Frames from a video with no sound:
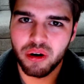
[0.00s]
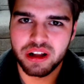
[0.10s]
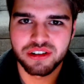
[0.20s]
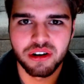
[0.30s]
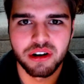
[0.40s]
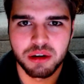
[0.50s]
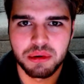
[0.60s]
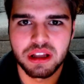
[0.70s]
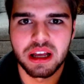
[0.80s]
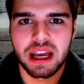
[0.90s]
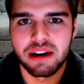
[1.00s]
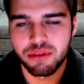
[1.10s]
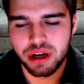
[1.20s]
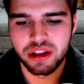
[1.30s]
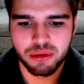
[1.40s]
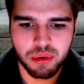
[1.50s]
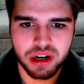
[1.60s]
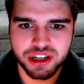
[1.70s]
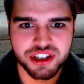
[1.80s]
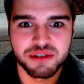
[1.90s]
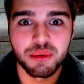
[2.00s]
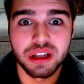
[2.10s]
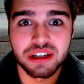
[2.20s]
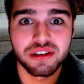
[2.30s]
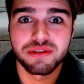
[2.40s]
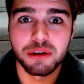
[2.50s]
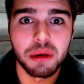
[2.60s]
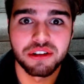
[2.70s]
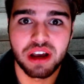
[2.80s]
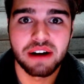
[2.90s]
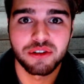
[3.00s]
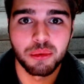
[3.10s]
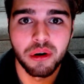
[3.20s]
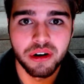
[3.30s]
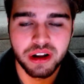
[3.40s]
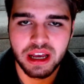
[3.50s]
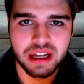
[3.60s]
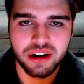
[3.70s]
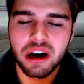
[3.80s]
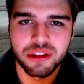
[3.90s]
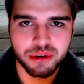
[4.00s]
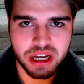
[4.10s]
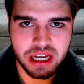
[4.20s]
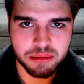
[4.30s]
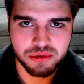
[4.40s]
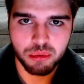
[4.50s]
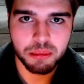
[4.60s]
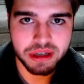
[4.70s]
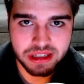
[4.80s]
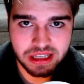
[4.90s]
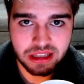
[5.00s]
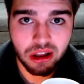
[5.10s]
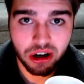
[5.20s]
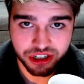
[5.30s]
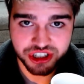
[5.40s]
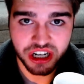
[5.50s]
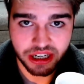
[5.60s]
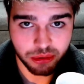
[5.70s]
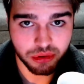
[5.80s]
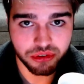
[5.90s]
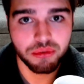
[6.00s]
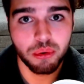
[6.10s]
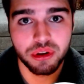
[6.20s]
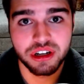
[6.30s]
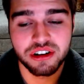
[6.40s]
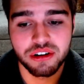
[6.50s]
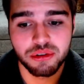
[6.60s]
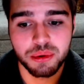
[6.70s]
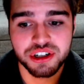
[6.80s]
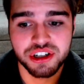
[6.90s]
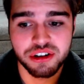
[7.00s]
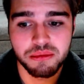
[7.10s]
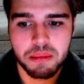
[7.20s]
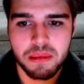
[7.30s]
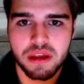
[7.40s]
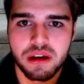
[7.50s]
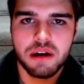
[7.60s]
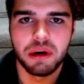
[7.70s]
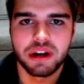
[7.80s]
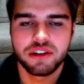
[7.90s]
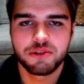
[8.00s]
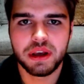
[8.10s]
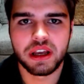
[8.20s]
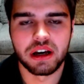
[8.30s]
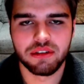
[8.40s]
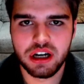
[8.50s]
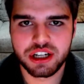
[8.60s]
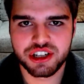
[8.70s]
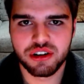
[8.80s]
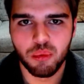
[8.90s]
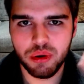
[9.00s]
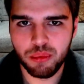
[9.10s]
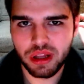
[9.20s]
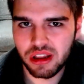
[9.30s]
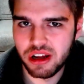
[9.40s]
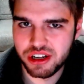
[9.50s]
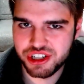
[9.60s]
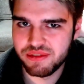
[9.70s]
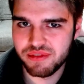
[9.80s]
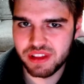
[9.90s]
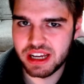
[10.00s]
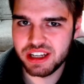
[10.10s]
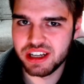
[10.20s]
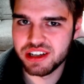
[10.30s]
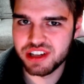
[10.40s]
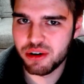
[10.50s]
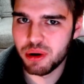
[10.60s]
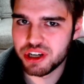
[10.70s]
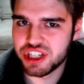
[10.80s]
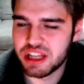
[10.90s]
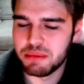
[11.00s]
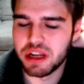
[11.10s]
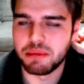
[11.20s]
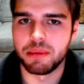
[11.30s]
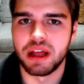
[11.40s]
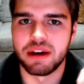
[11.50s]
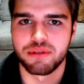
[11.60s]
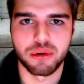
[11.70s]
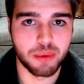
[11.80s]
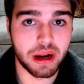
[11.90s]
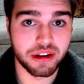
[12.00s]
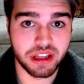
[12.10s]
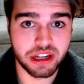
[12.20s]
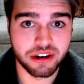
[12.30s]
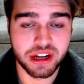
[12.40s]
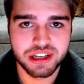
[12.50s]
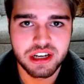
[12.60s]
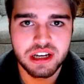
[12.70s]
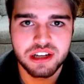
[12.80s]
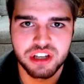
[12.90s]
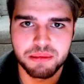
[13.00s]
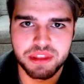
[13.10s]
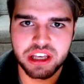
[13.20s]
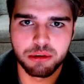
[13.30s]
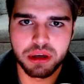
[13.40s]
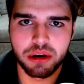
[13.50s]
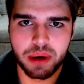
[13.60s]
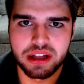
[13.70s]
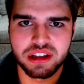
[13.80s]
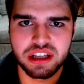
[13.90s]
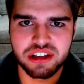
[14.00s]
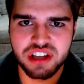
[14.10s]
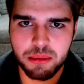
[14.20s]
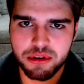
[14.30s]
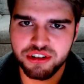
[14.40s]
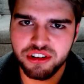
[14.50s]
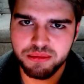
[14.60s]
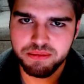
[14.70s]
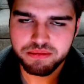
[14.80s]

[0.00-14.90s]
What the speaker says: it's going to be like every other one and just release a few months afterward, and other games will be the launch titles for the Nintendo Switch 2. But speaking of launch, when will it launch? That is a question that many people have thrown around on the internet. Some think it'll be around the summer season,